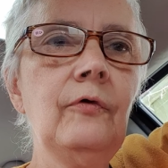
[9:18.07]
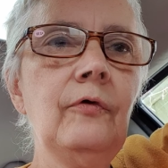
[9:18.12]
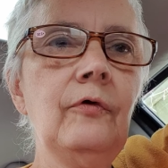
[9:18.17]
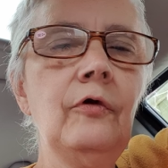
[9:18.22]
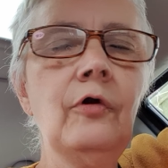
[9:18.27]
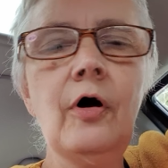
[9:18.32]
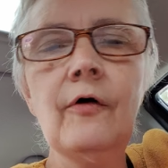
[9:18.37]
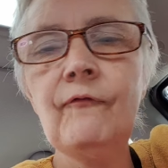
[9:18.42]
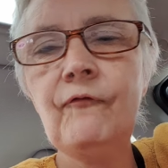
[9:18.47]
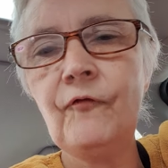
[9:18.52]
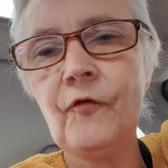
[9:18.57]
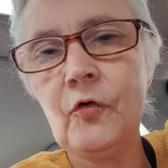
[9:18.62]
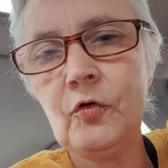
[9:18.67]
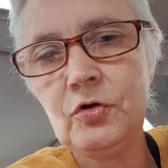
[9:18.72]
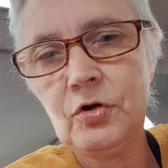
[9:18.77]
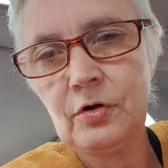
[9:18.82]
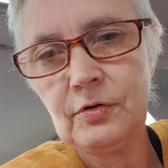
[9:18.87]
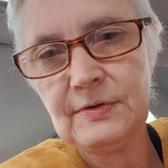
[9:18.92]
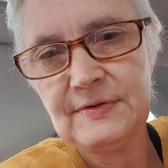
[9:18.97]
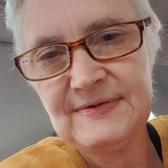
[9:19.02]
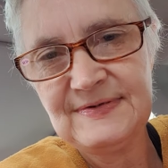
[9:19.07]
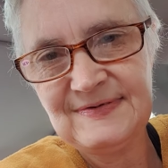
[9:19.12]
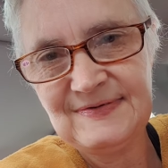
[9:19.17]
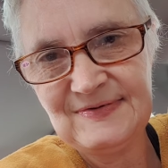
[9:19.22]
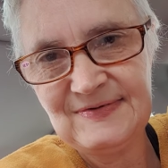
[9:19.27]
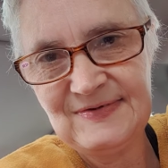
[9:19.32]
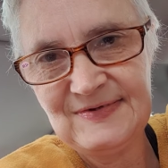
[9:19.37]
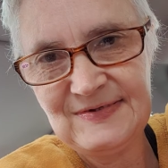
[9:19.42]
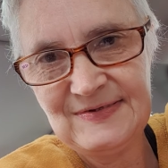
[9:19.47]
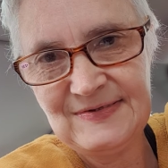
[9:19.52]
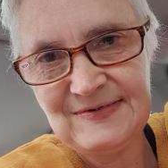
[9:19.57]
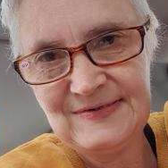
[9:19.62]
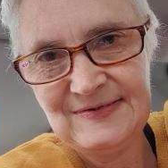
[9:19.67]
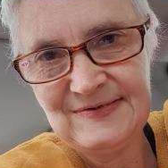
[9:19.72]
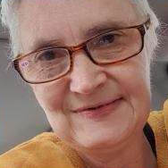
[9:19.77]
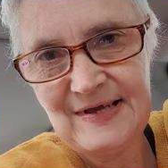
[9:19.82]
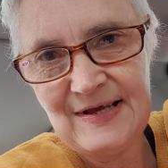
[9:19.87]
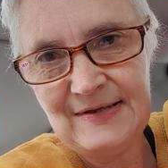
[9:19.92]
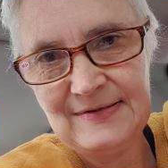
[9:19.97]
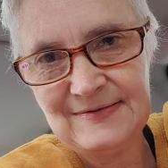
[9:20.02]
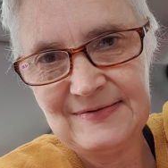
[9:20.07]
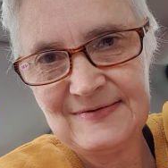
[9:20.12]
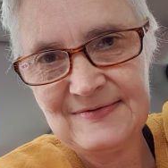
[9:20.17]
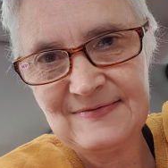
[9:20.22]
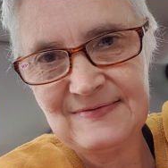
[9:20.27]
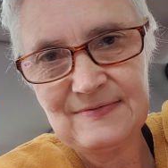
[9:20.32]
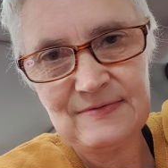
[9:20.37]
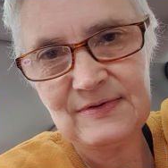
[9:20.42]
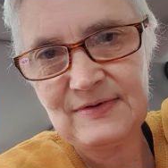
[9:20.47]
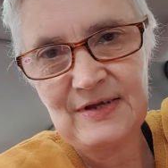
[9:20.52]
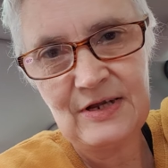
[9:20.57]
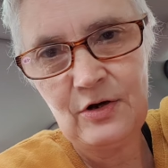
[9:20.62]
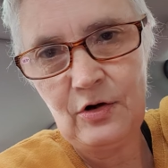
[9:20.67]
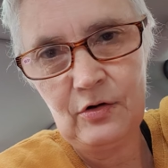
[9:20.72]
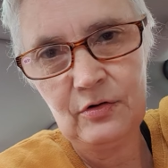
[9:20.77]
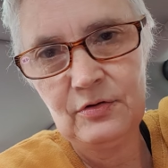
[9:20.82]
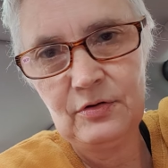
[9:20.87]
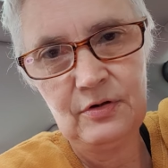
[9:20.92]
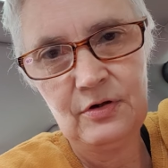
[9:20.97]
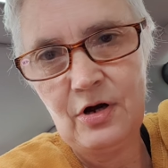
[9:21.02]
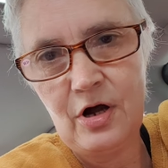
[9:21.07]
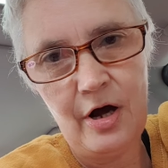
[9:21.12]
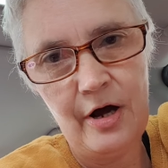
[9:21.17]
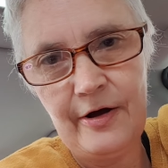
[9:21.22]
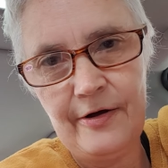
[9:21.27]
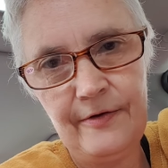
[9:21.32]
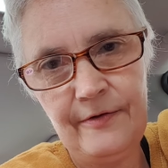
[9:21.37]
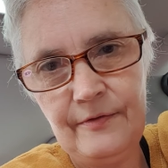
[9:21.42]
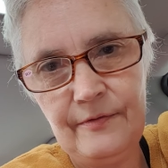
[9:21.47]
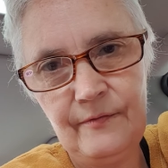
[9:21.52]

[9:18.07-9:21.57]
Not $4.60. They're not, no.